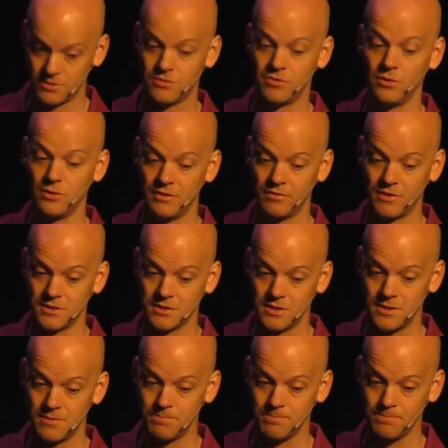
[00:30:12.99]
So I'll leave that to
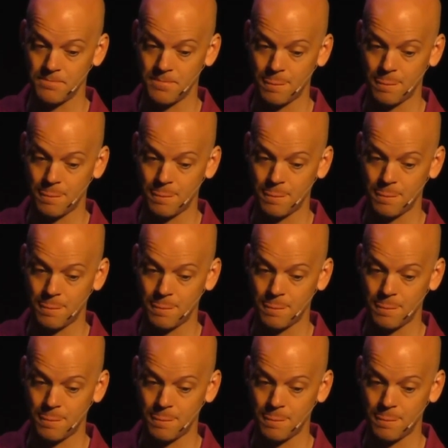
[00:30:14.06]
him.